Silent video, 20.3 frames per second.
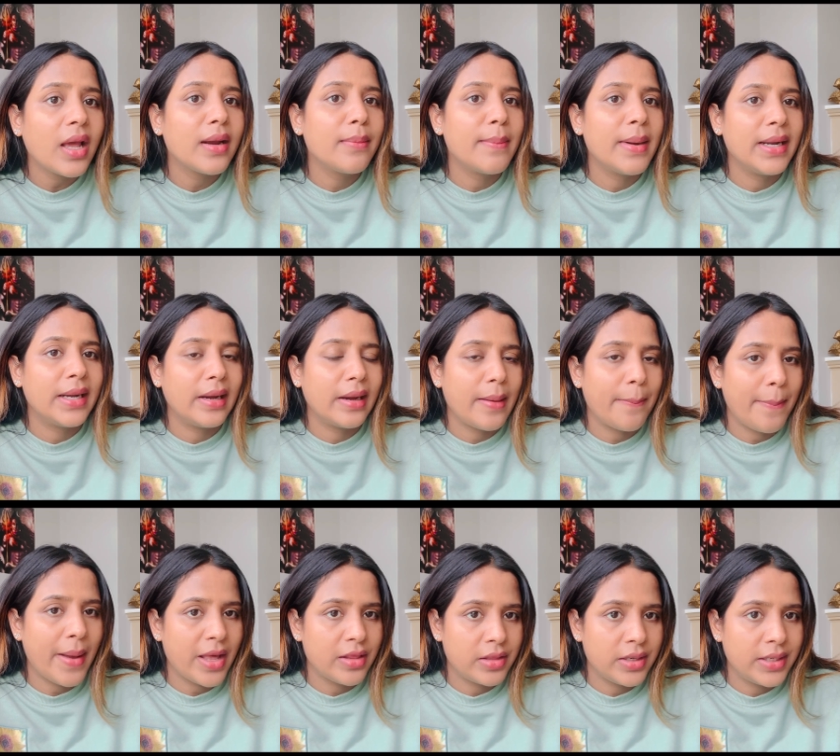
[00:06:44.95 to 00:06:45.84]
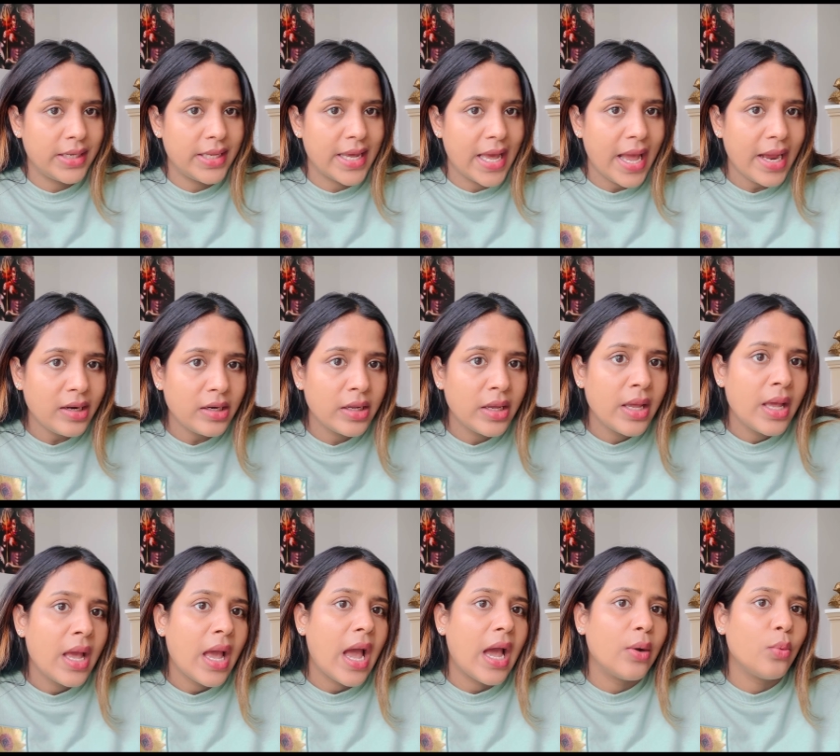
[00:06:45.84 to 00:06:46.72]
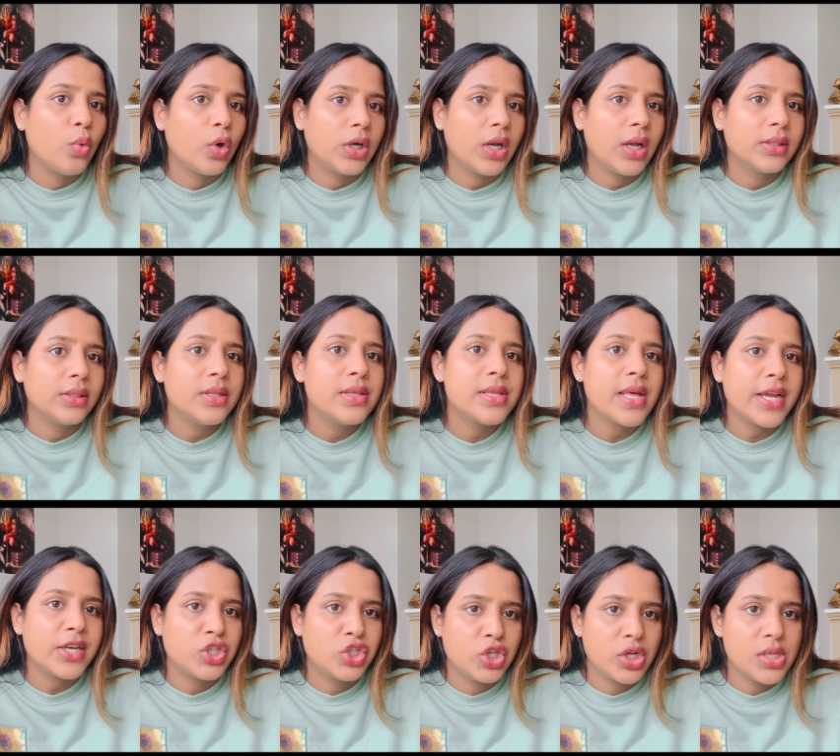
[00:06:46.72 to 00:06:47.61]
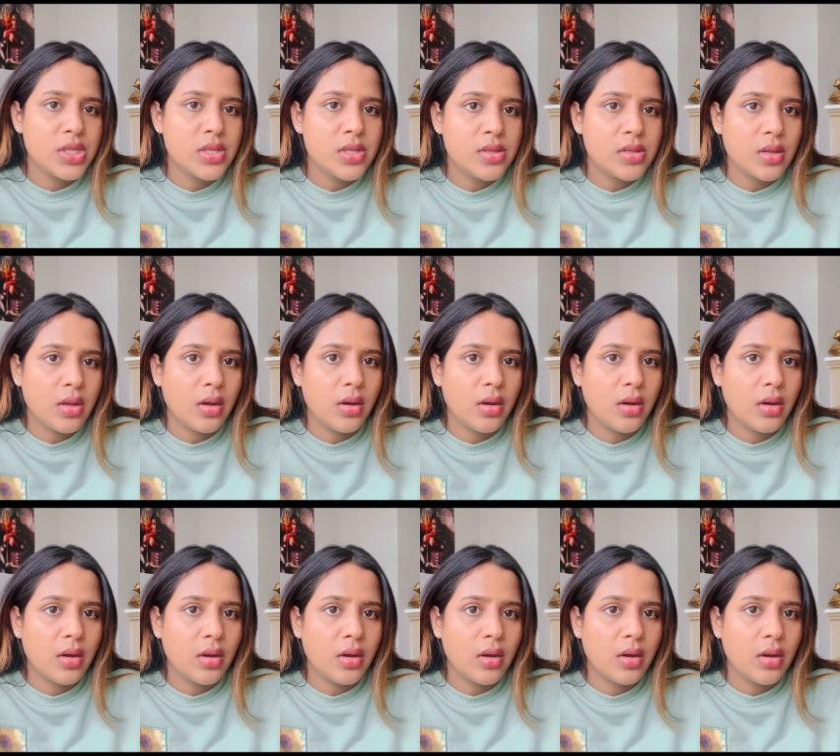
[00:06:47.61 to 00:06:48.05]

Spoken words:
and Mental Capacity Act, and what are the sections